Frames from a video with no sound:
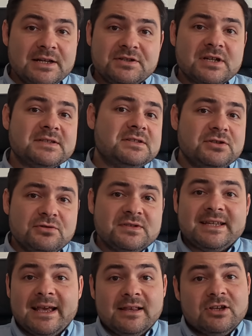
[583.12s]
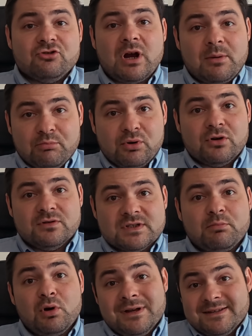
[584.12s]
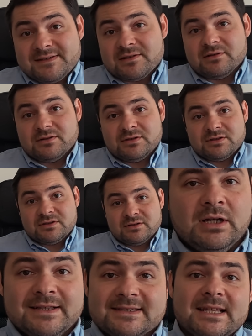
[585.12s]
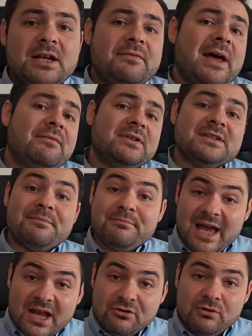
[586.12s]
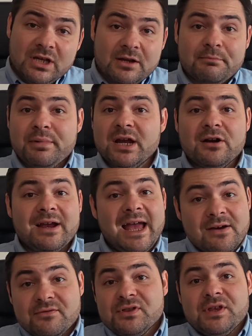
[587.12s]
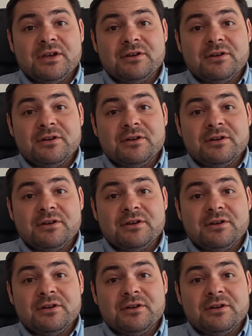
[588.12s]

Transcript: just use Daily Drop Pro's point search. Instead of having to manually compare everything